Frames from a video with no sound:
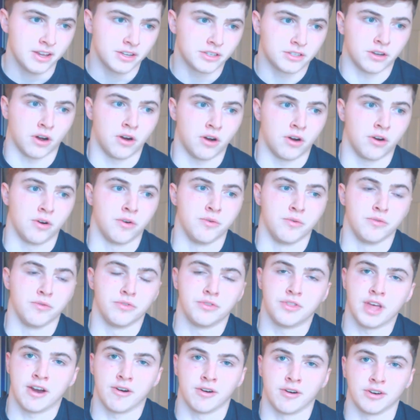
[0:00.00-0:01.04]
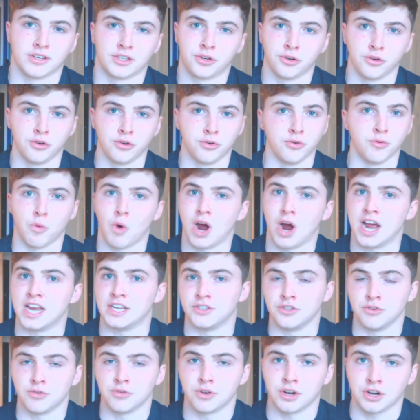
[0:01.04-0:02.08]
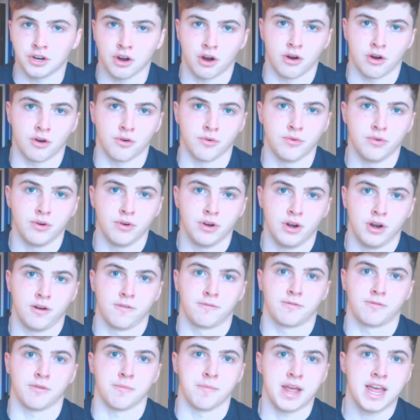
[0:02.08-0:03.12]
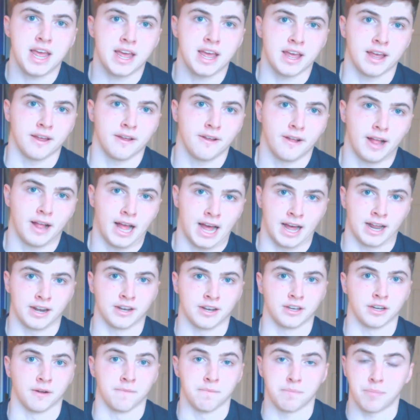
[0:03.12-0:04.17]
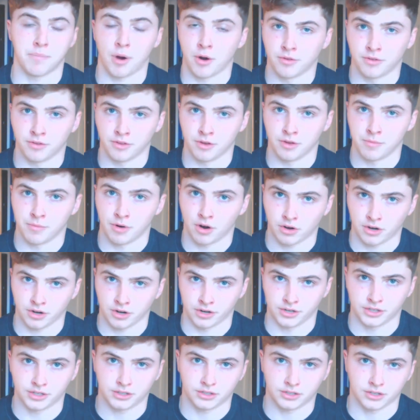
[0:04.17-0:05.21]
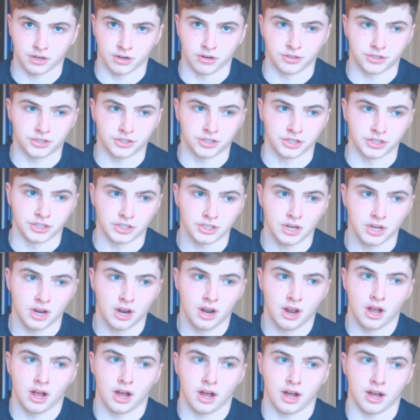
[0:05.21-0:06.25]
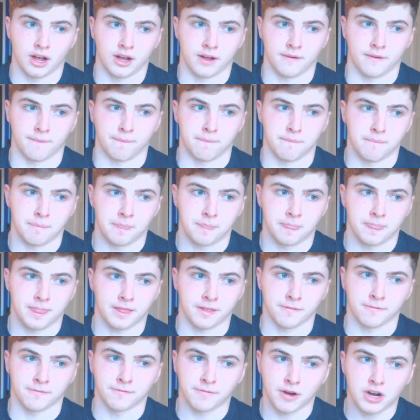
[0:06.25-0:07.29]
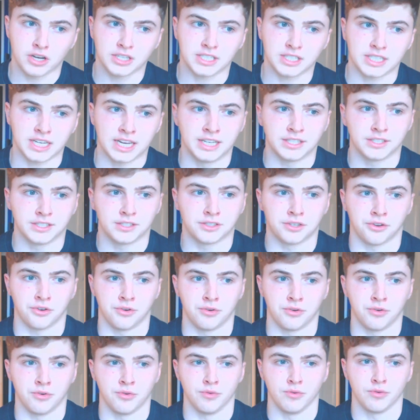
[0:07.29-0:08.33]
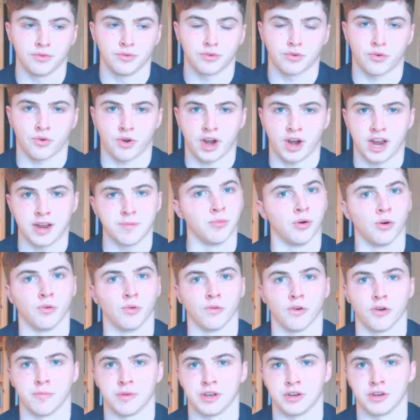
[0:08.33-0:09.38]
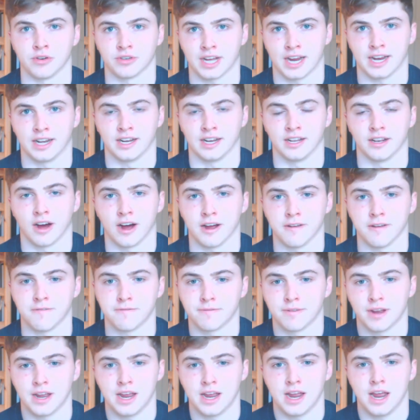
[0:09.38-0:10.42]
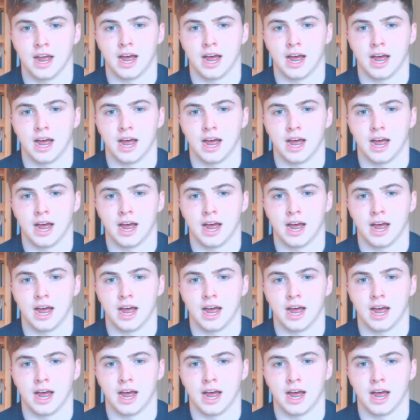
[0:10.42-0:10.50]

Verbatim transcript: So there are two ways you can go from here. And um, both of them are good solutions. Um, the first is to create more room in your daily life.